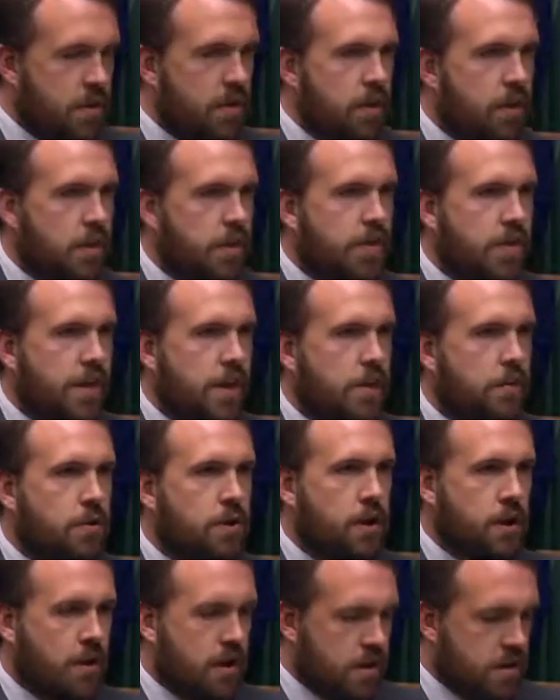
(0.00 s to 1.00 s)
Theo
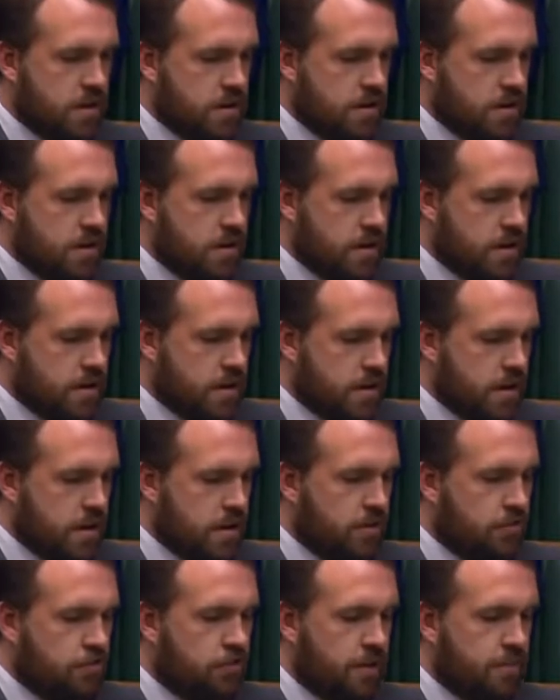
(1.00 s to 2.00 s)
Clark,
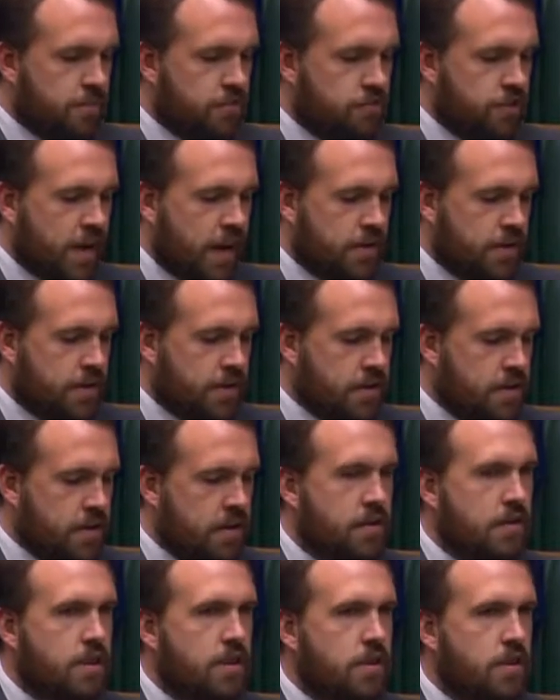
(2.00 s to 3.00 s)
Jim Shannon,
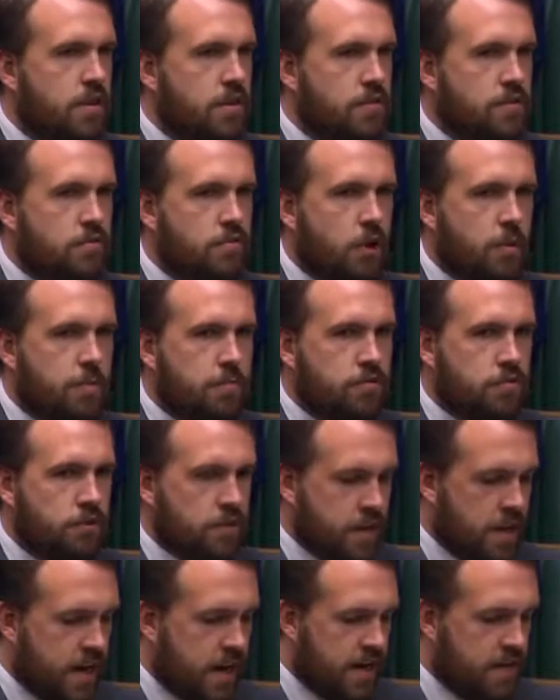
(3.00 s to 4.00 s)
Tom
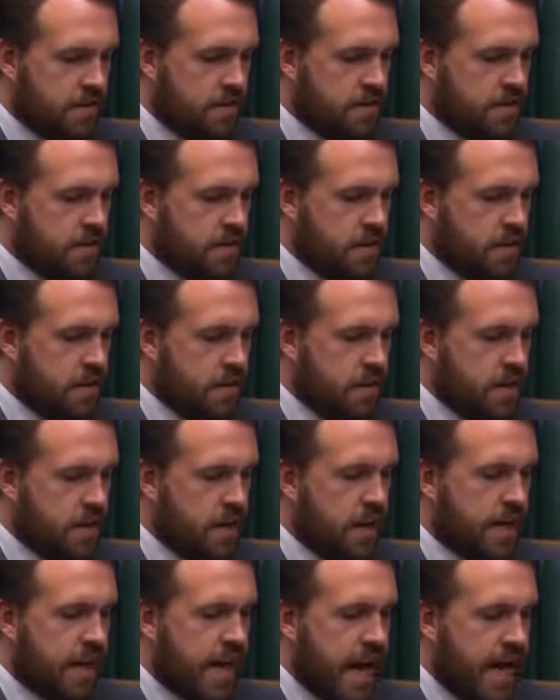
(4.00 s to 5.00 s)
Tugendhat,
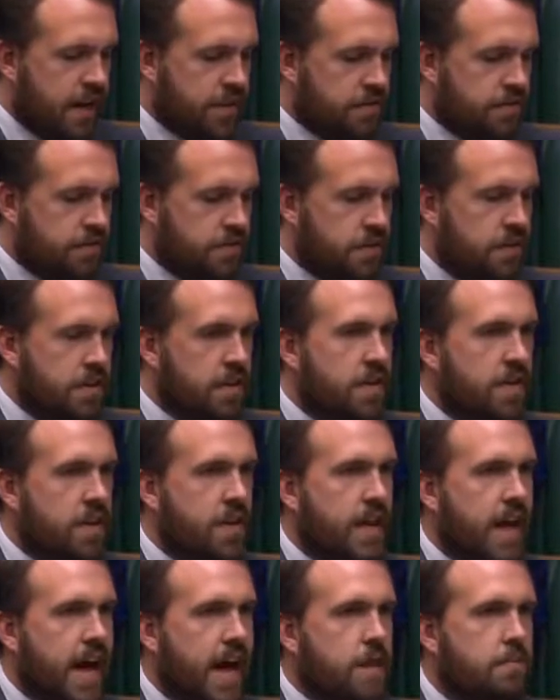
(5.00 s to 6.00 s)
Lee Anderson
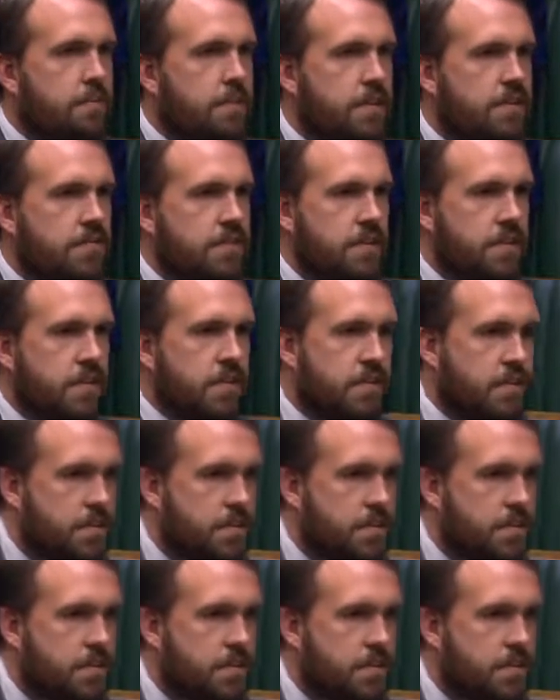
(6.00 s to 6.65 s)
and Misa.